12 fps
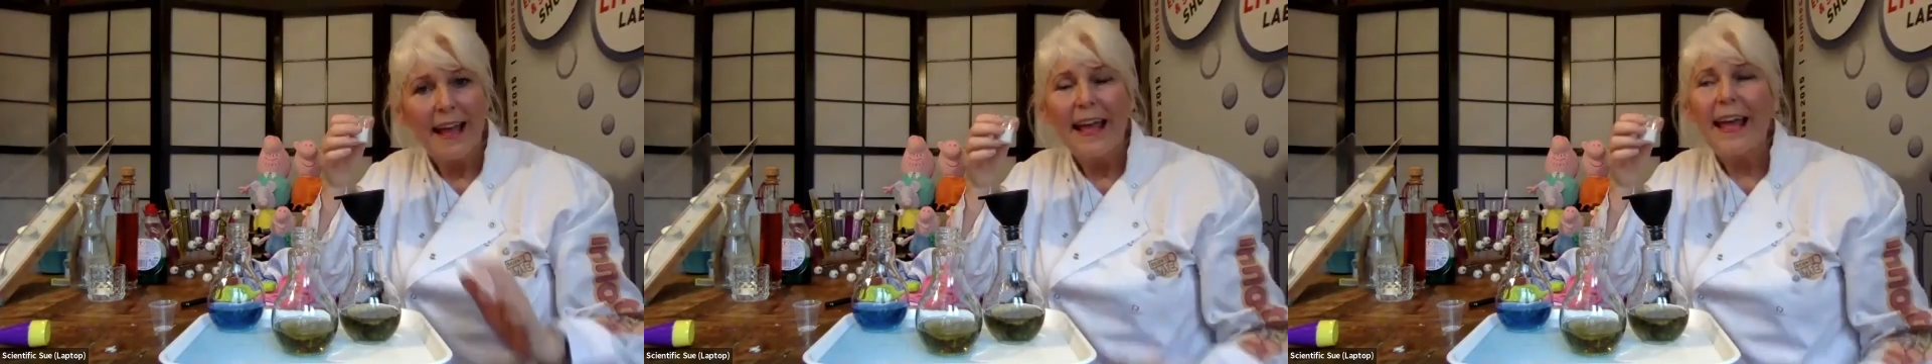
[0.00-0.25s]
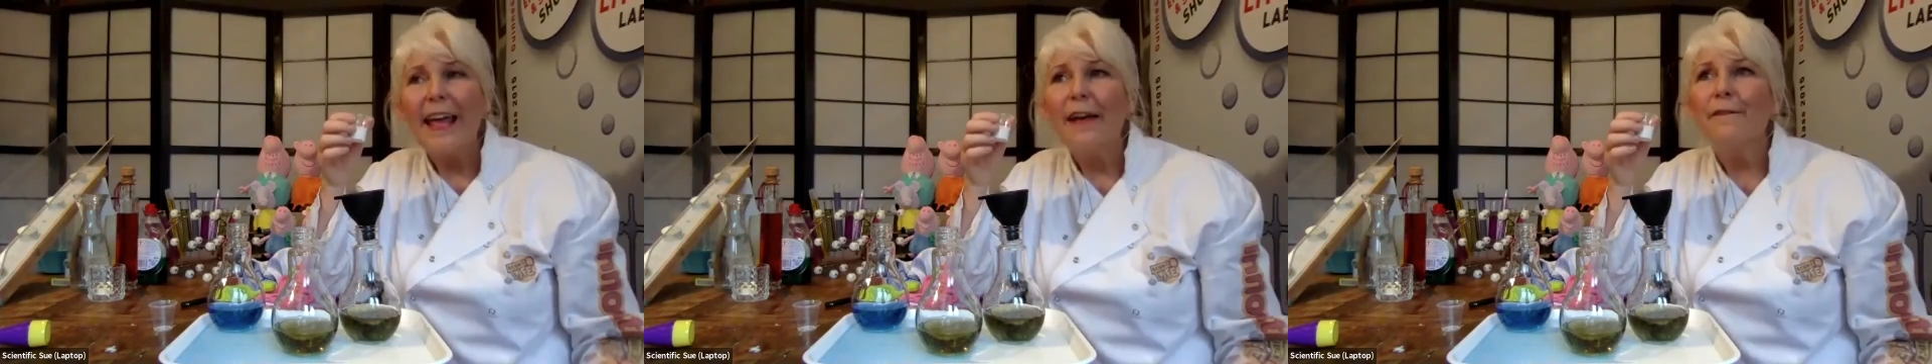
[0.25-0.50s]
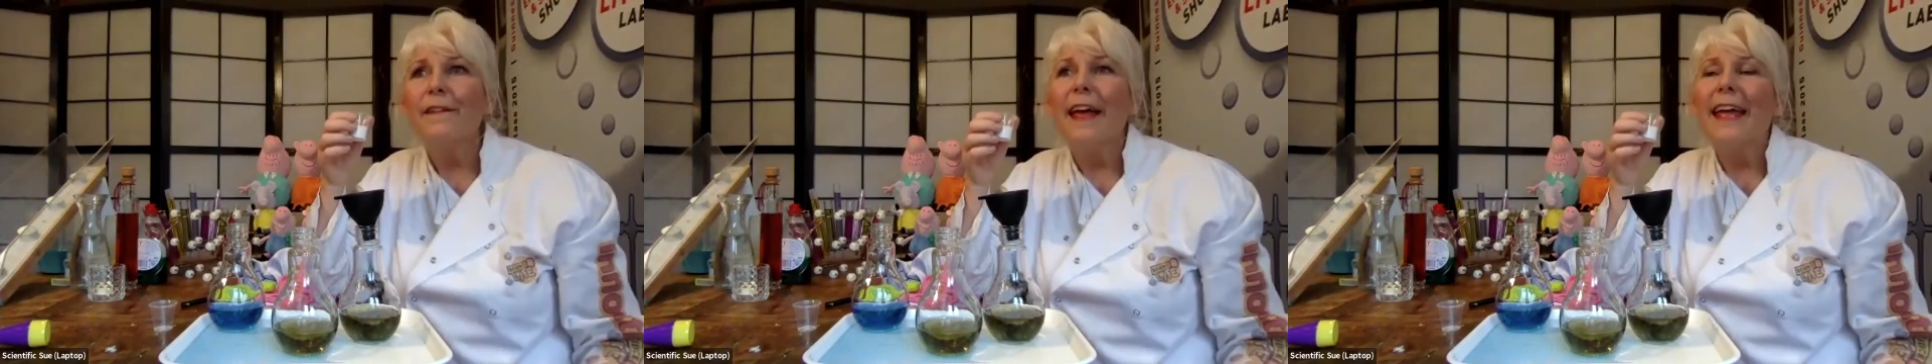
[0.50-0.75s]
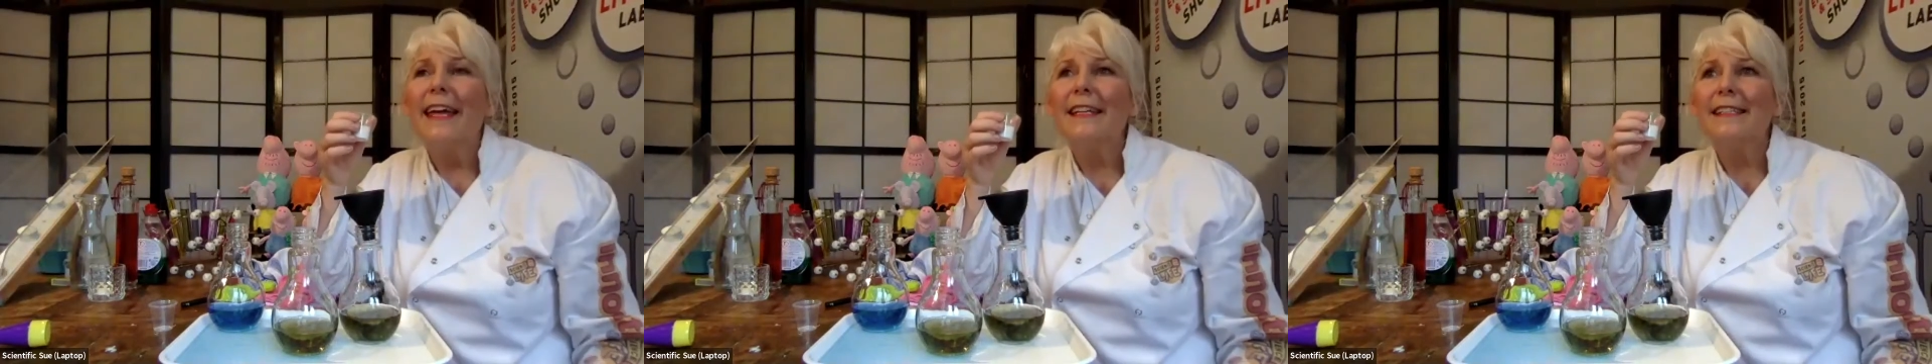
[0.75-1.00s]
If
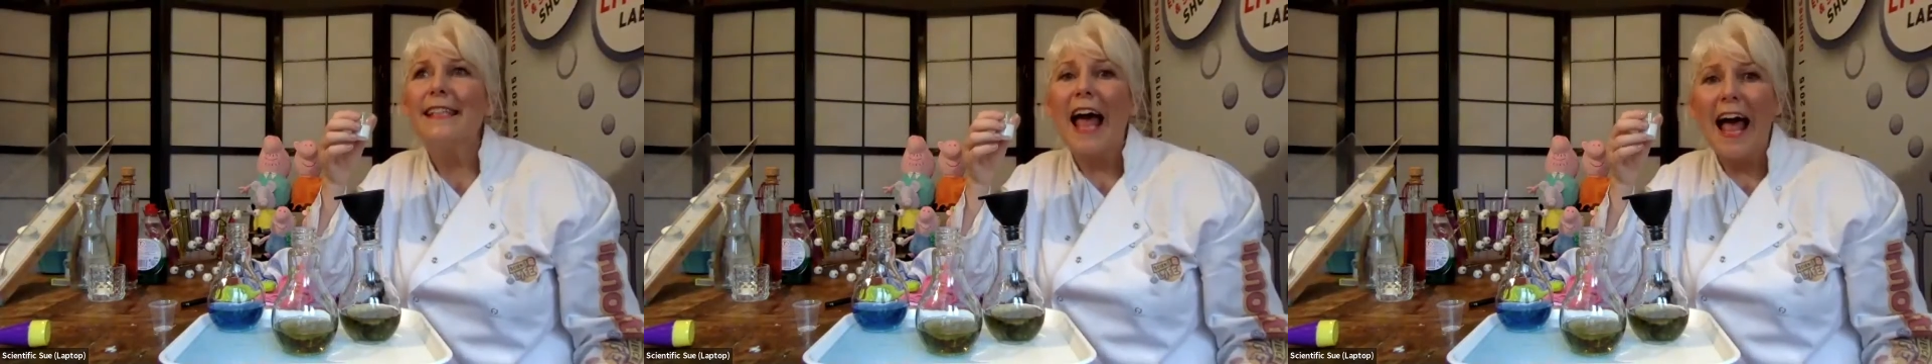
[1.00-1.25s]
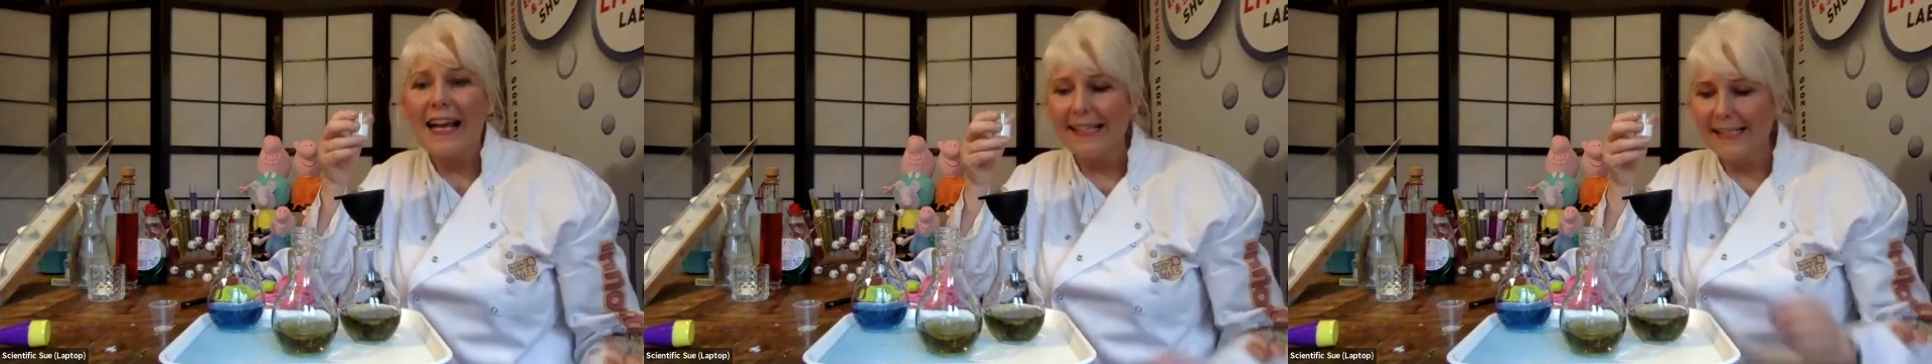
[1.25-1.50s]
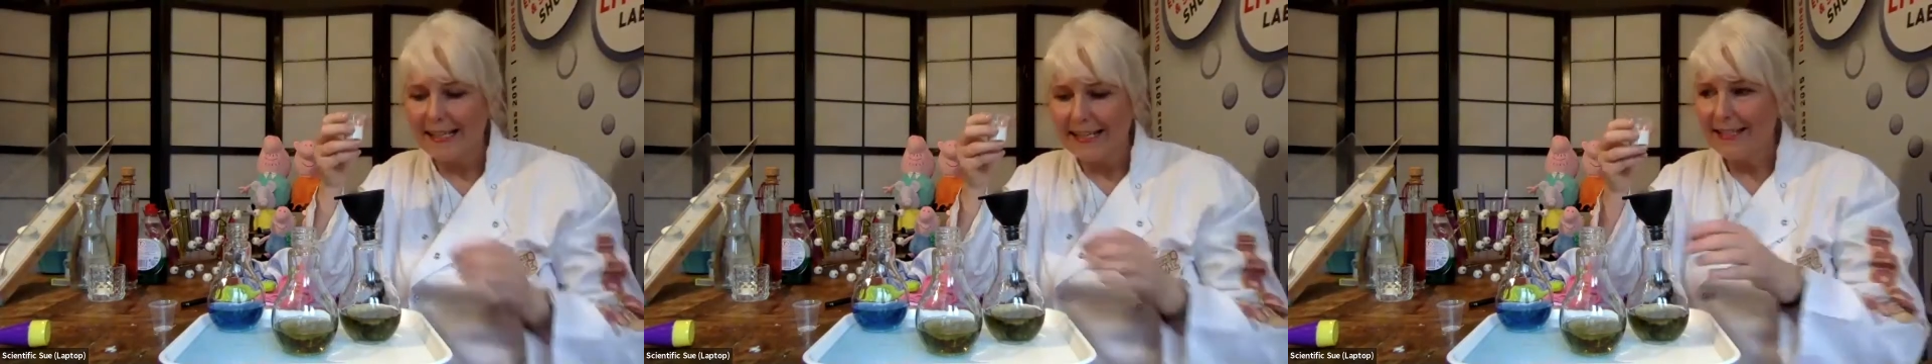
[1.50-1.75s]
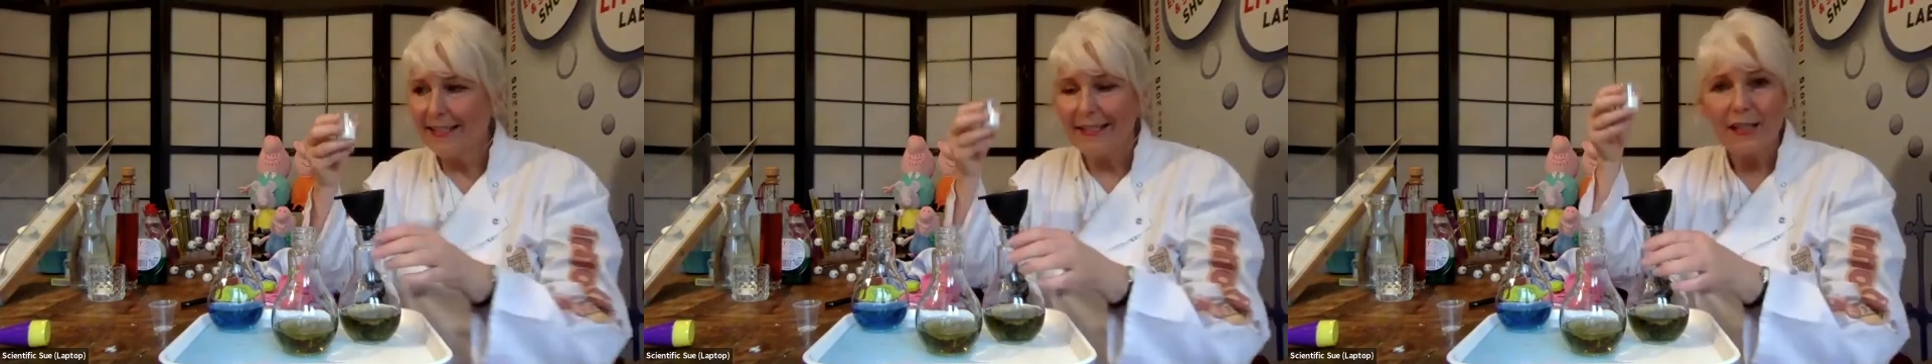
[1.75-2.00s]
it's
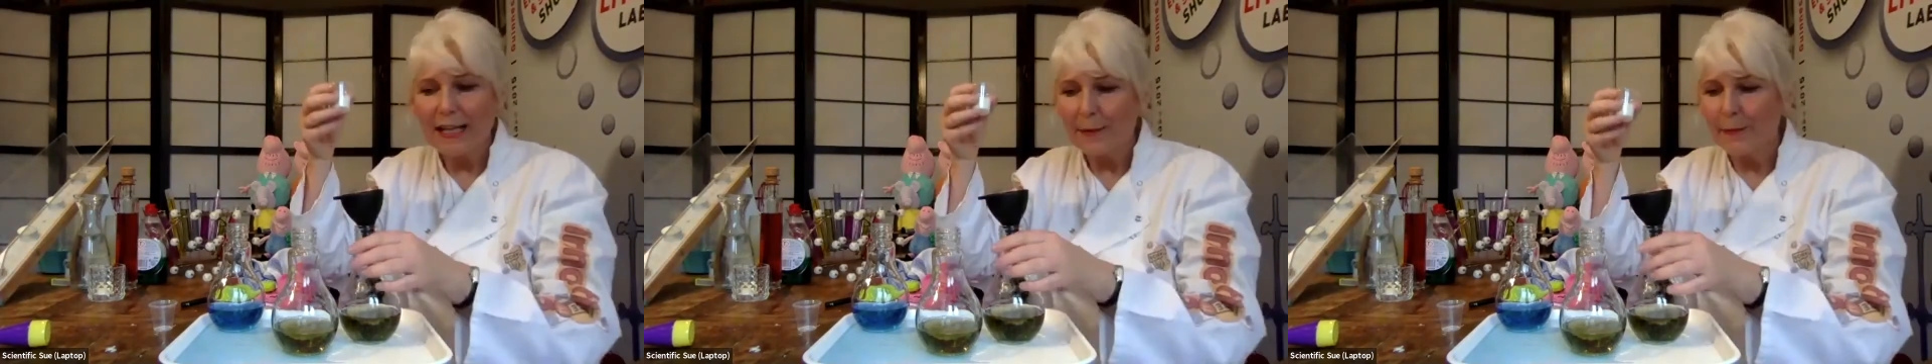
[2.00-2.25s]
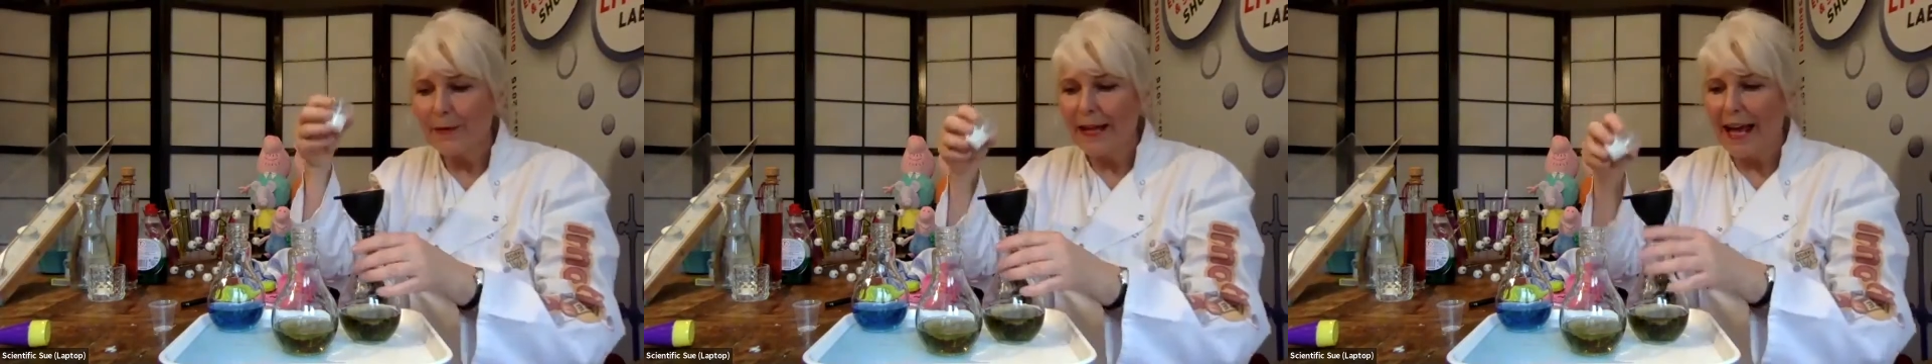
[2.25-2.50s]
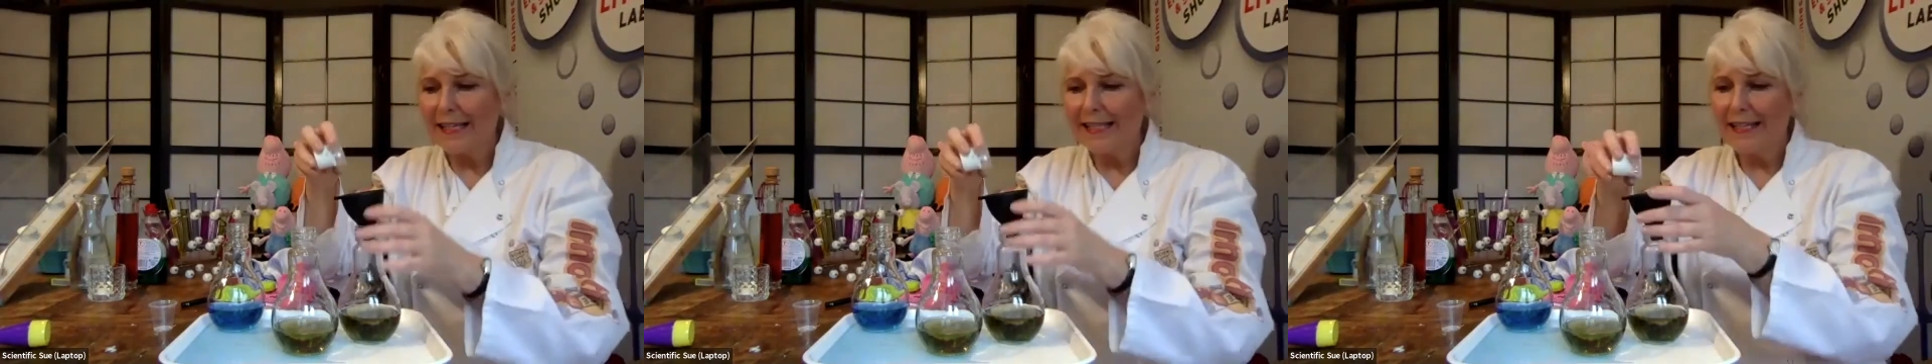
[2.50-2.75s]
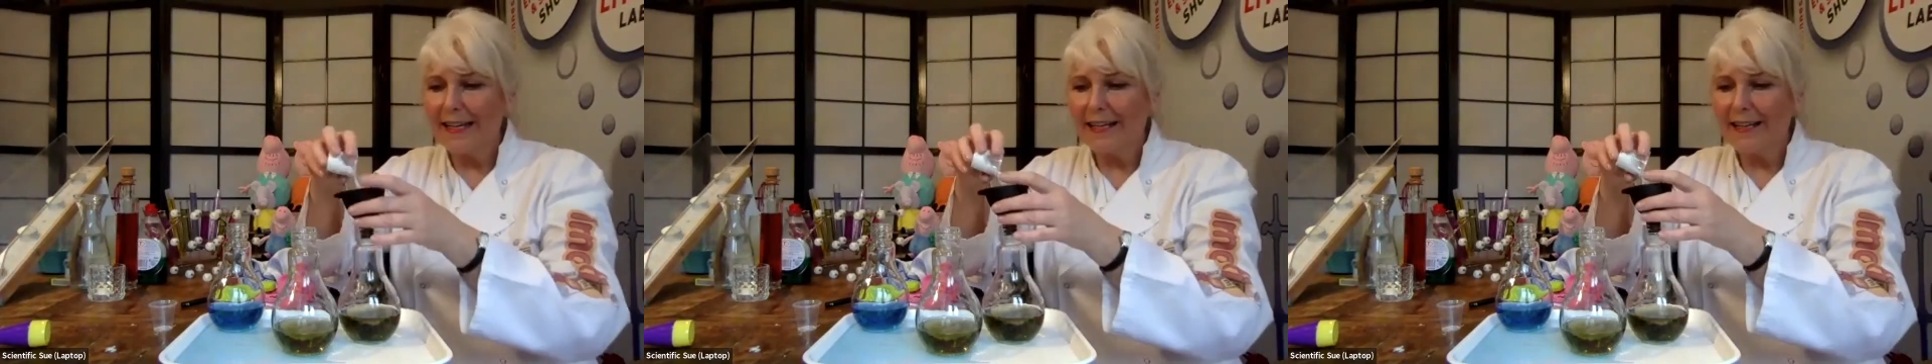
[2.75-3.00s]
acid, so let's put the acid
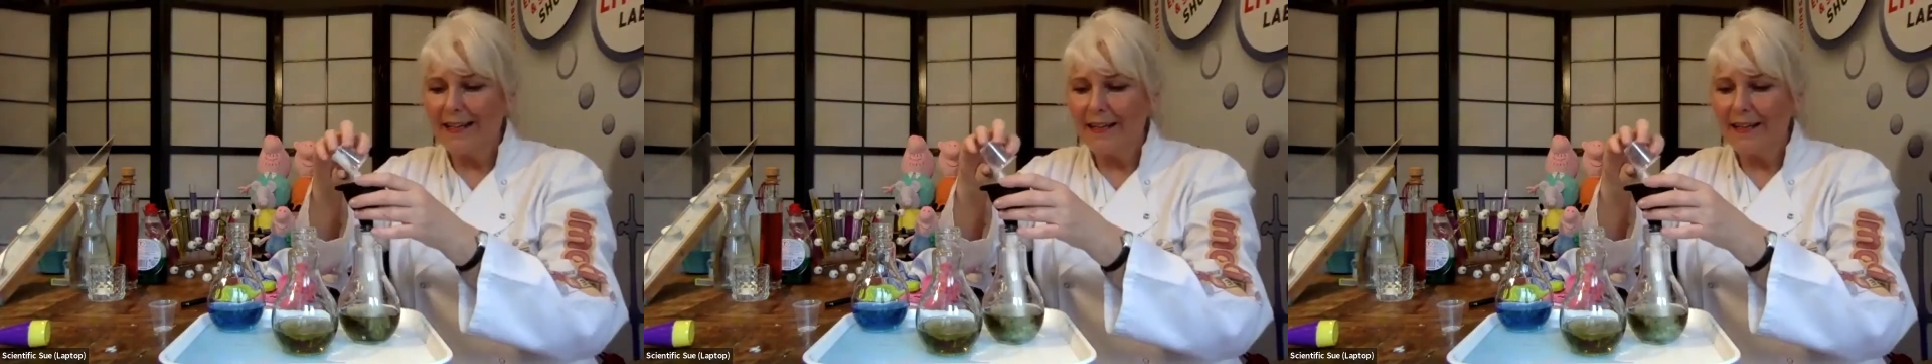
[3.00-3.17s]
in.